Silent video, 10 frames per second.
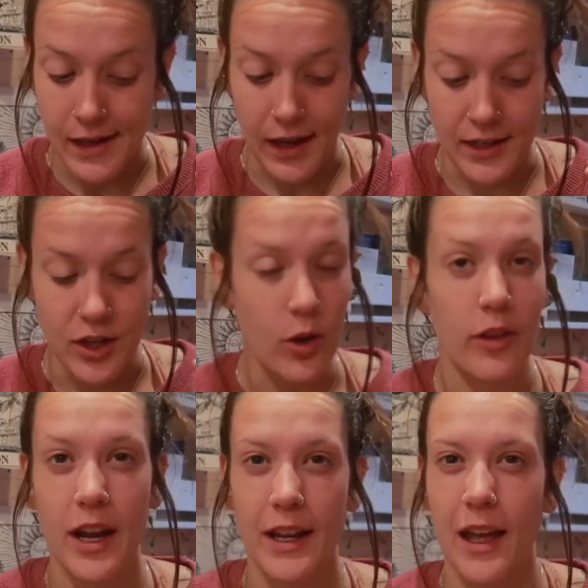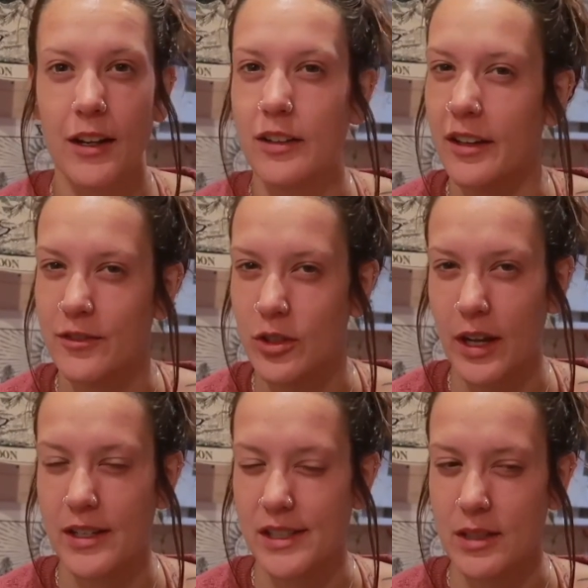I know that I kind of left you
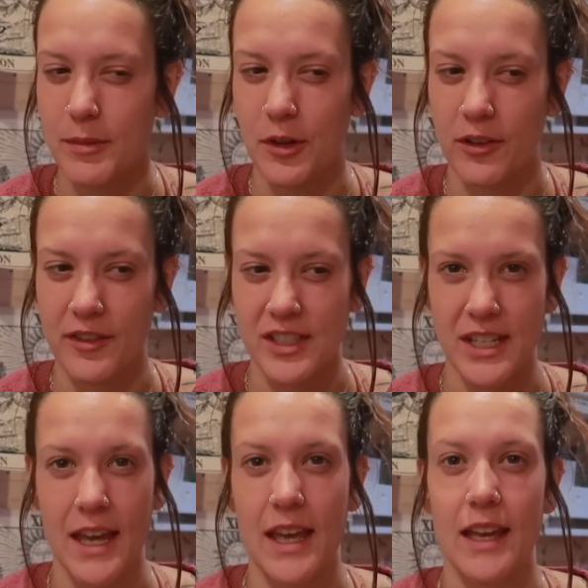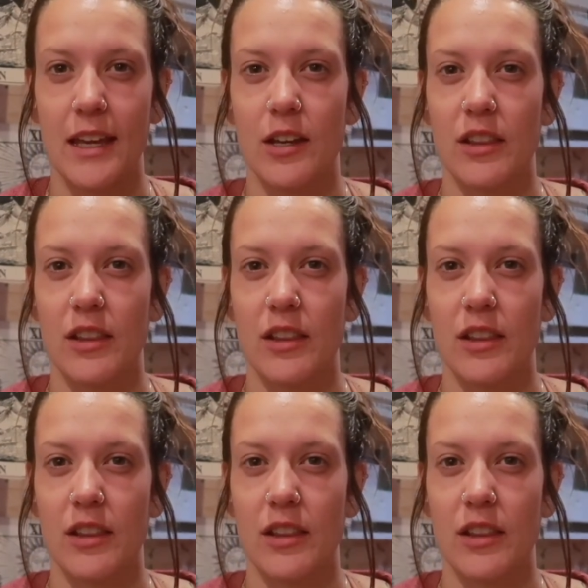guys in the middle of the day.